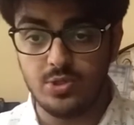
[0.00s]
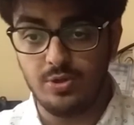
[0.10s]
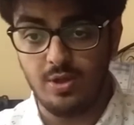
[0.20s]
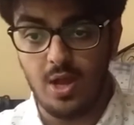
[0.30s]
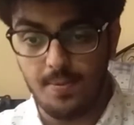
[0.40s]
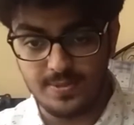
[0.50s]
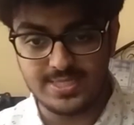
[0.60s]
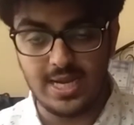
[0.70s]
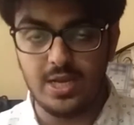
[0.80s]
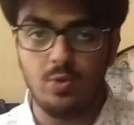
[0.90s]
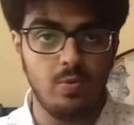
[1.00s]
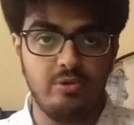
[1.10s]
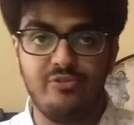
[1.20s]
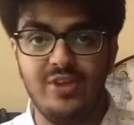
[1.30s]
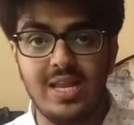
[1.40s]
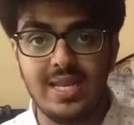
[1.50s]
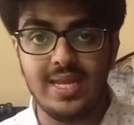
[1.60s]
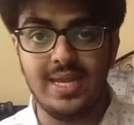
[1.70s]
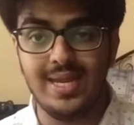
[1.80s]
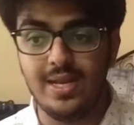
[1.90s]
So on the upper side you won't feel
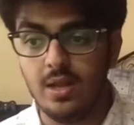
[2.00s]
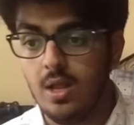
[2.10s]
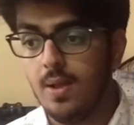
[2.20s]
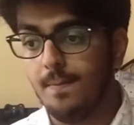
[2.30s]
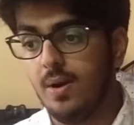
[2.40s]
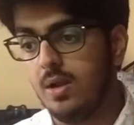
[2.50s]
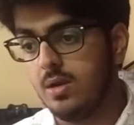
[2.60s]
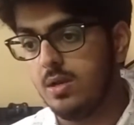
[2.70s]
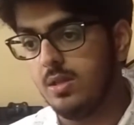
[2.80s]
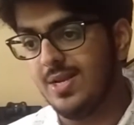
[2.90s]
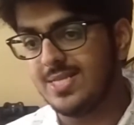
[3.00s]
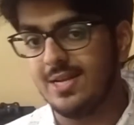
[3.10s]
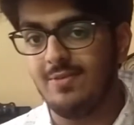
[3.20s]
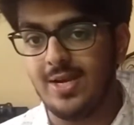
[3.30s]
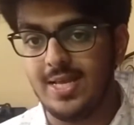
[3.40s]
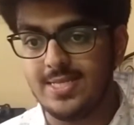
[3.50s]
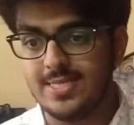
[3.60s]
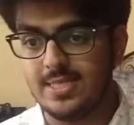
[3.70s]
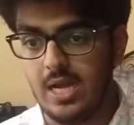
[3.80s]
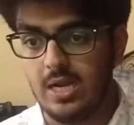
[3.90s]
any heat, but the disadvantage
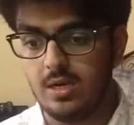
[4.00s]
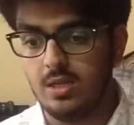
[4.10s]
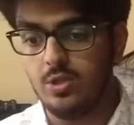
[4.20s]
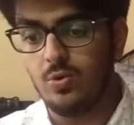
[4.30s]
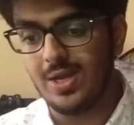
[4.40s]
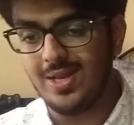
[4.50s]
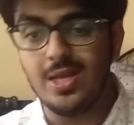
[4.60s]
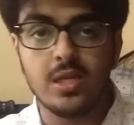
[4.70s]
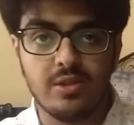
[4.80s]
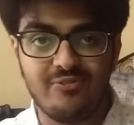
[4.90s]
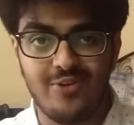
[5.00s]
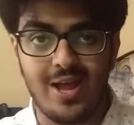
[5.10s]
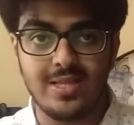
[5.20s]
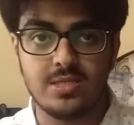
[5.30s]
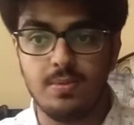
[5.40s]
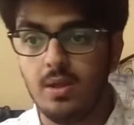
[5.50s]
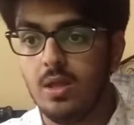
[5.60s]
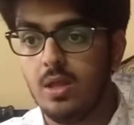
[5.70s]
is that you can hear the fans